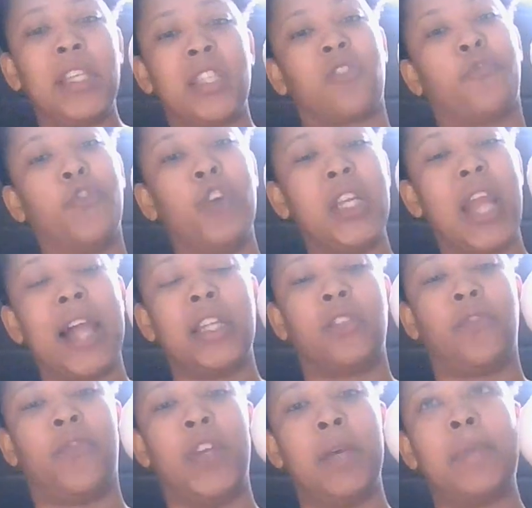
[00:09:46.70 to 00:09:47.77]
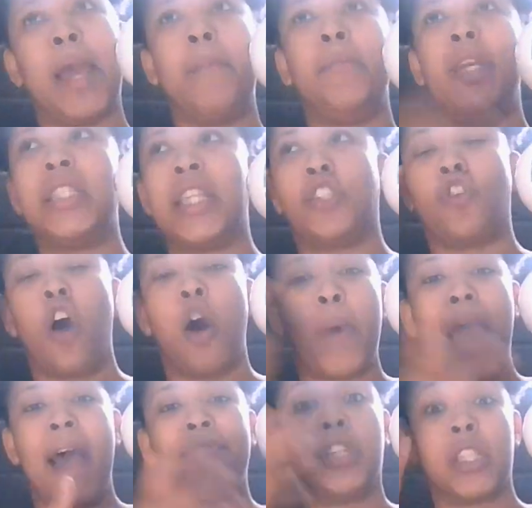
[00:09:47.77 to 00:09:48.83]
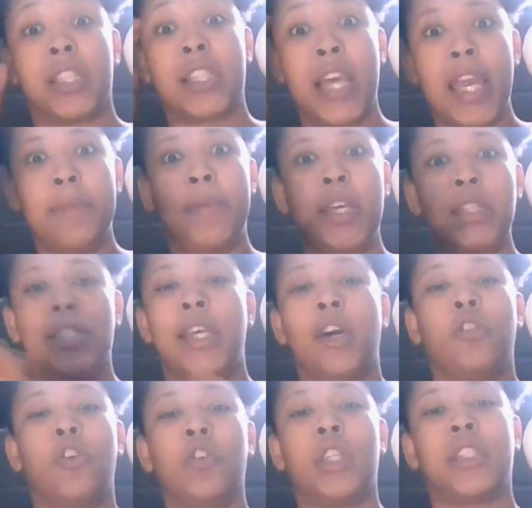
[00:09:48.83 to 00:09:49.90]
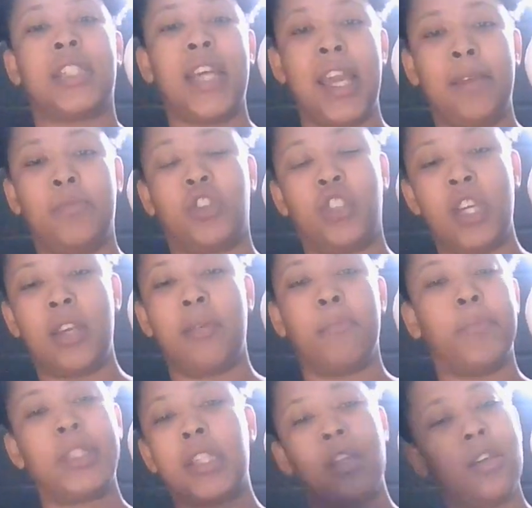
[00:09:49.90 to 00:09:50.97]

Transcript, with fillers: it's free knowledge for them. That means that y'all will have the same intel on the same shit, but